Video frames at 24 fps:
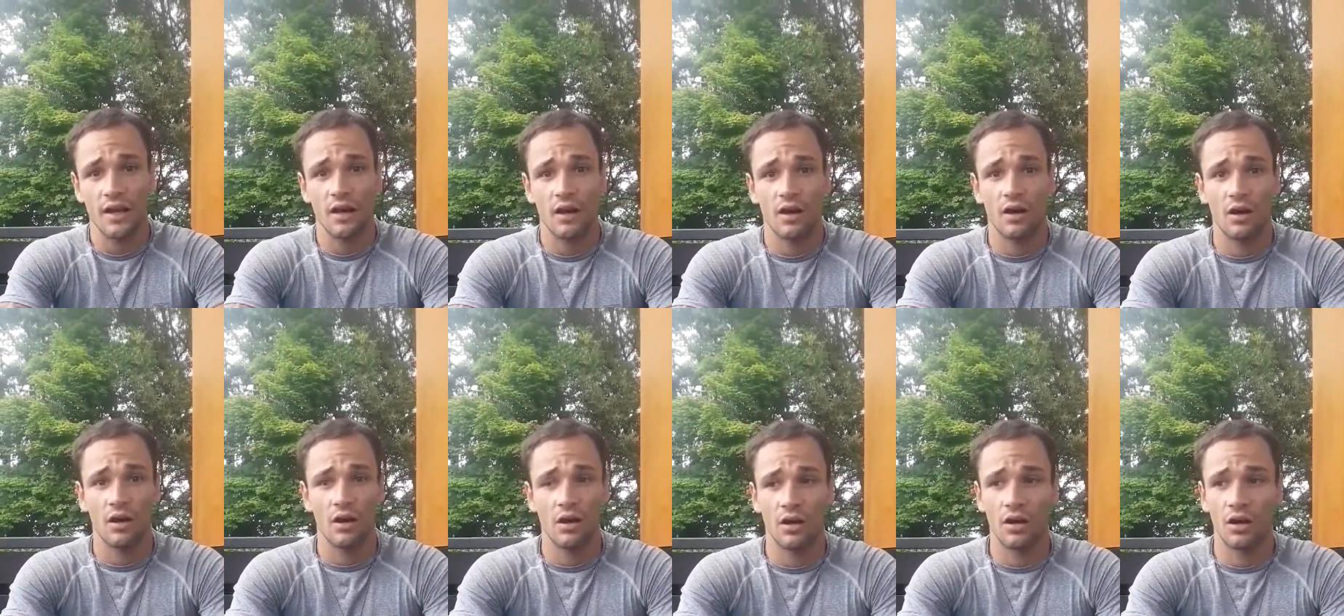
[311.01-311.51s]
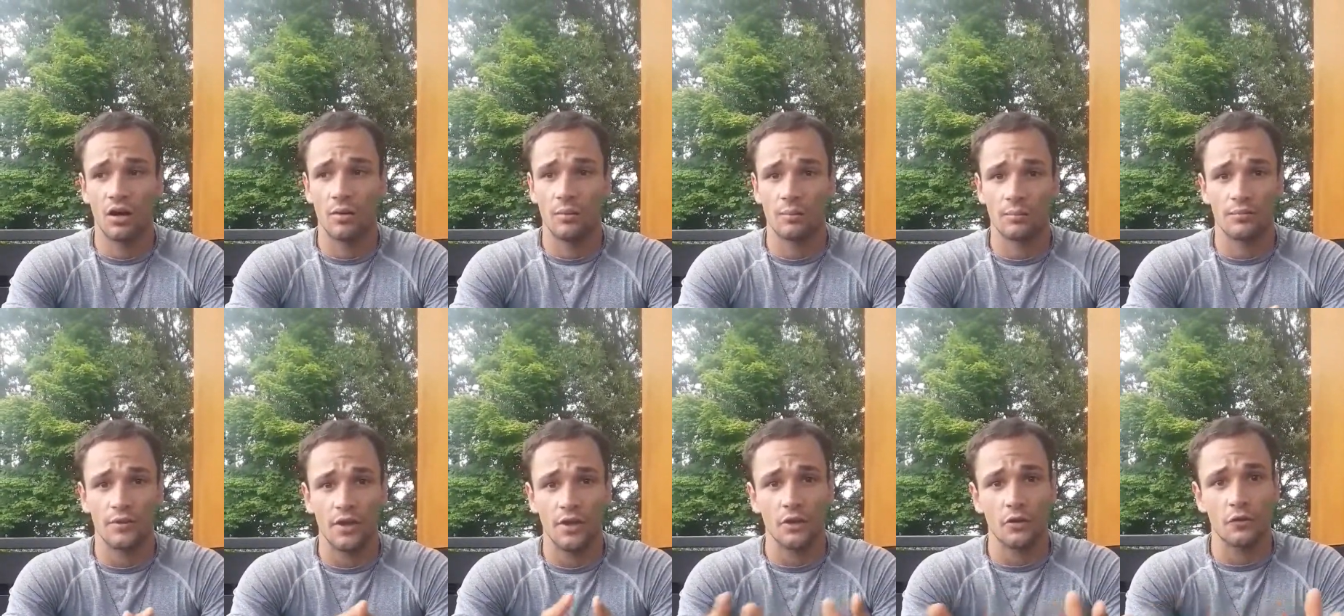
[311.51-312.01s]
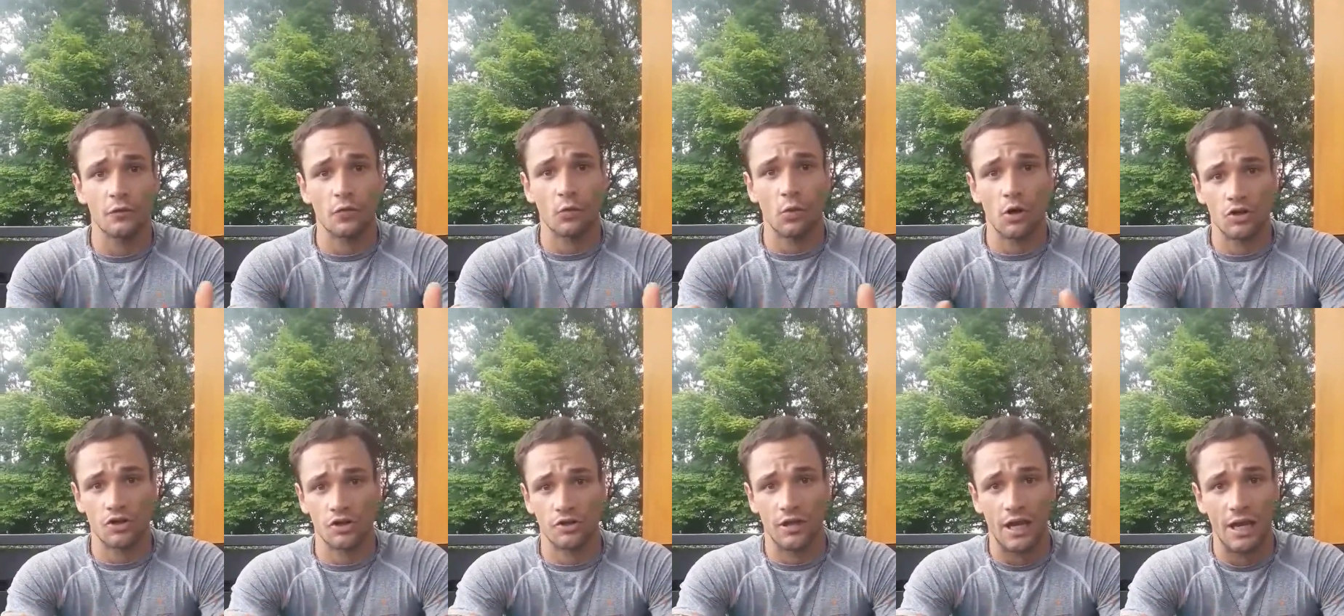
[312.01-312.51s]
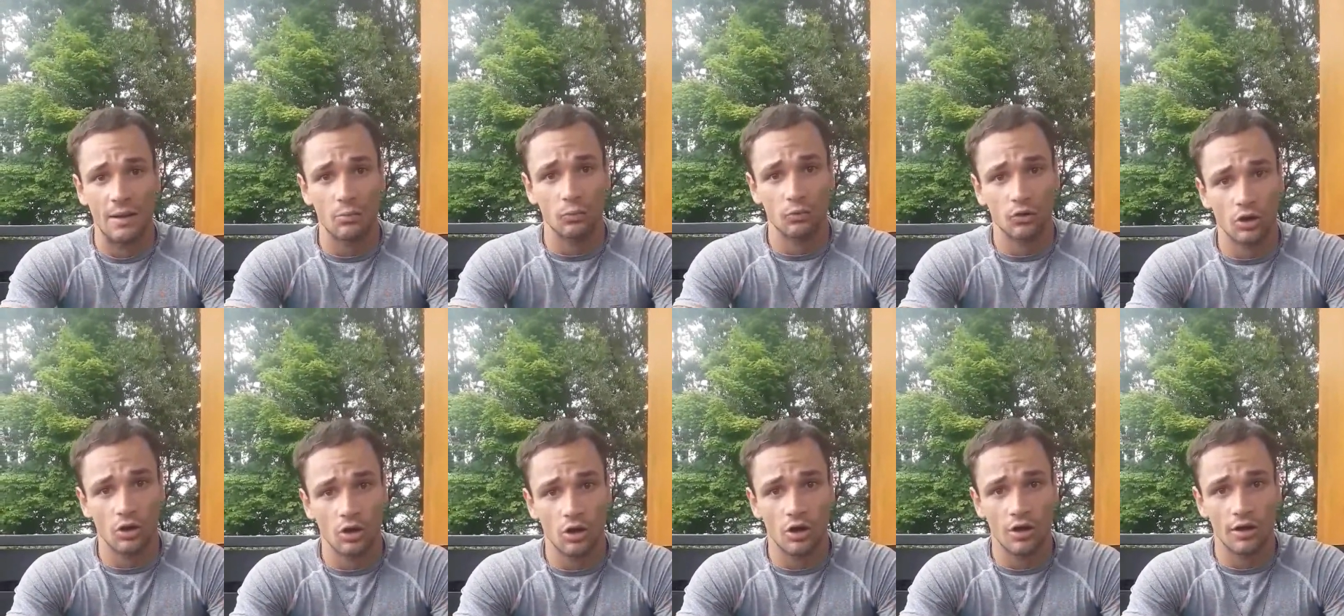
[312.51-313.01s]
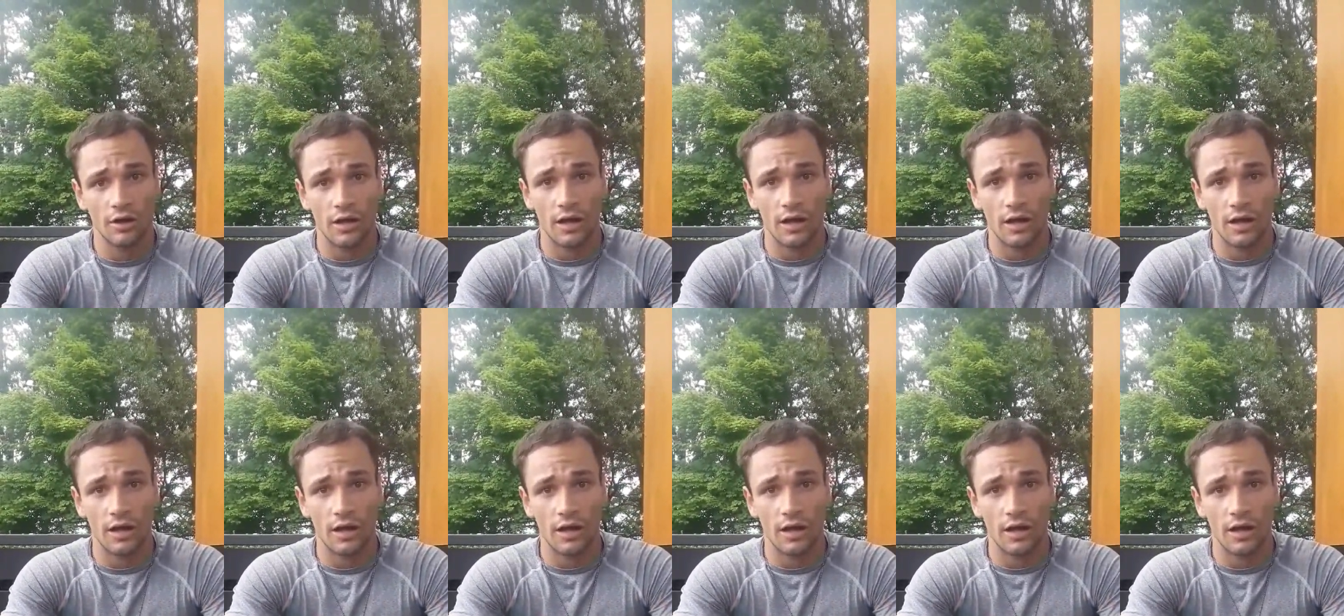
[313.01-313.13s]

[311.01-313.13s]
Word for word: Um, thank you for watching Table Talk,